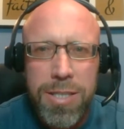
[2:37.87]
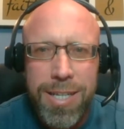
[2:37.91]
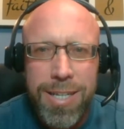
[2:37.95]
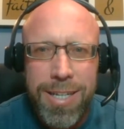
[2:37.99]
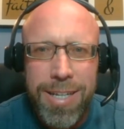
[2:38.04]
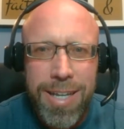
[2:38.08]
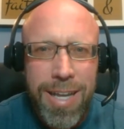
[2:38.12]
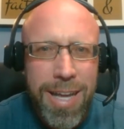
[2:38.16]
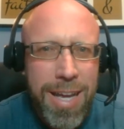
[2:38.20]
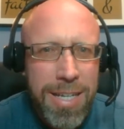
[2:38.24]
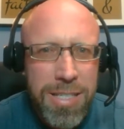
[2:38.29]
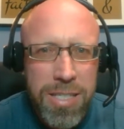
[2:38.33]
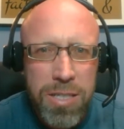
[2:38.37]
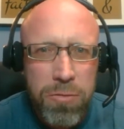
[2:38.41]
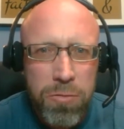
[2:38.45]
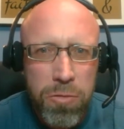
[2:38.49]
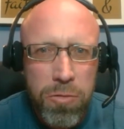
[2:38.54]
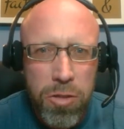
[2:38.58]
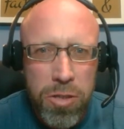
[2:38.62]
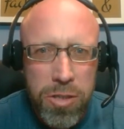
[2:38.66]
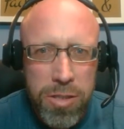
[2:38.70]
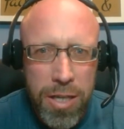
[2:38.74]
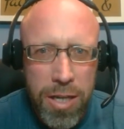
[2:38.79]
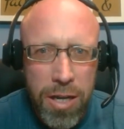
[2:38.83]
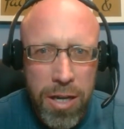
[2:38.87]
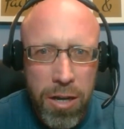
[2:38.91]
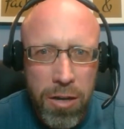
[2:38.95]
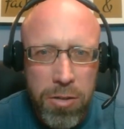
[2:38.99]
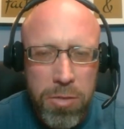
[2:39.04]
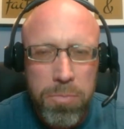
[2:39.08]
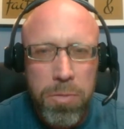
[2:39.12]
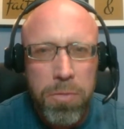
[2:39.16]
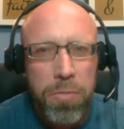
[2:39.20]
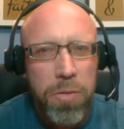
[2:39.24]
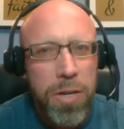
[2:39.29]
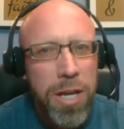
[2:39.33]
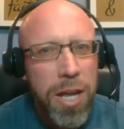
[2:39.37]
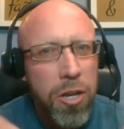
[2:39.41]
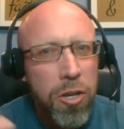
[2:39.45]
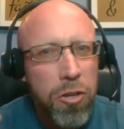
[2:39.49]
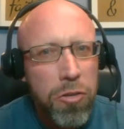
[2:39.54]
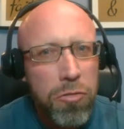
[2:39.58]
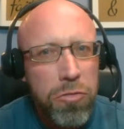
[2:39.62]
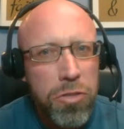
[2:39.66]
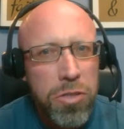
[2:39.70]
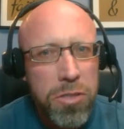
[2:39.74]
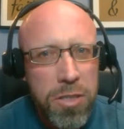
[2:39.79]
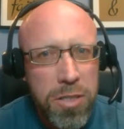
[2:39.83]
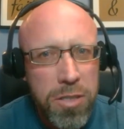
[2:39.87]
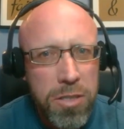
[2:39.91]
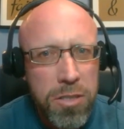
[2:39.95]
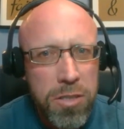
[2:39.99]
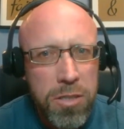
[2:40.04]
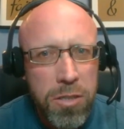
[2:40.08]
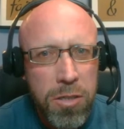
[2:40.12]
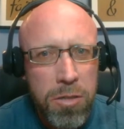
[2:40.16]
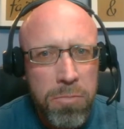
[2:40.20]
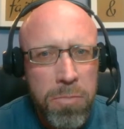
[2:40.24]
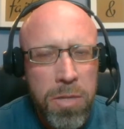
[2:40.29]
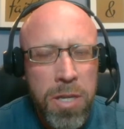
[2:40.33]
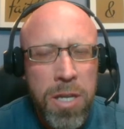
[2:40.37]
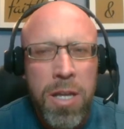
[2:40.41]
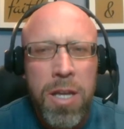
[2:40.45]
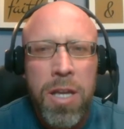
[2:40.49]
and it hasn't worked out. But we got a new system